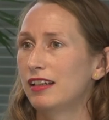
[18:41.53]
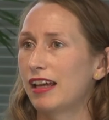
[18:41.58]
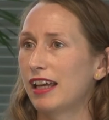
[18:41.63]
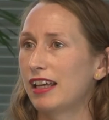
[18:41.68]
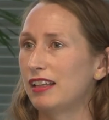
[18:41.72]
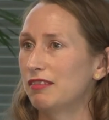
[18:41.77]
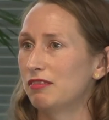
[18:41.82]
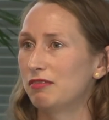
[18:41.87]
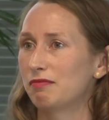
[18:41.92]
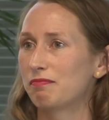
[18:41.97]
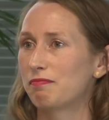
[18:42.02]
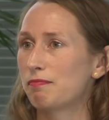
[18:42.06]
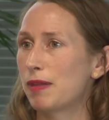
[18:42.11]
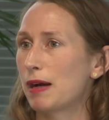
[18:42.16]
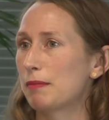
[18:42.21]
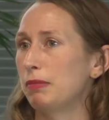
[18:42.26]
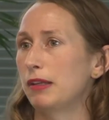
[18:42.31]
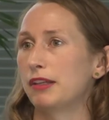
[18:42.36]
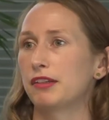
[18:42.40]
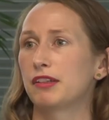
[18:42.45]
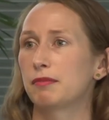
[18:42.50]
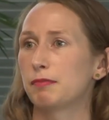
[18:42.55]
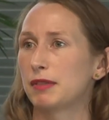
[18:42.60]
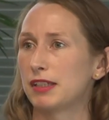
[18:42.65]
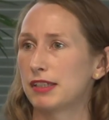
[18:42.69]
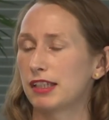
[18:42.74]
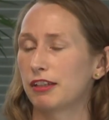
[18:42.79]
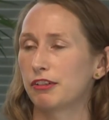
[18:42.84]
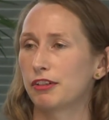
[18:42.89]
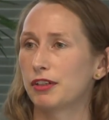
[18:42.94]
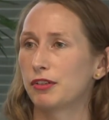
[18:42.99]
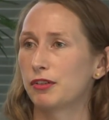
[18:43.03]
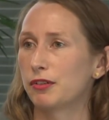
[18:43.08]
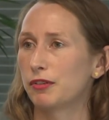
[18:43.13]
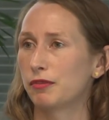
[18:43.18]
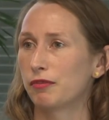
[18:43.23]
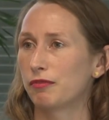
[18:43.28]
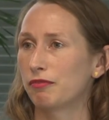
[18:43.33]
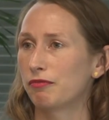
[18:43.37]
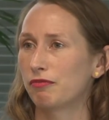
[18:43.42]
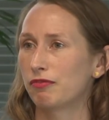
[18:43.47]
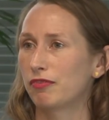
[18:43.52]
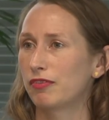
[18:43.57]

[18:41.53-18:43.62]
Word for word: and publish material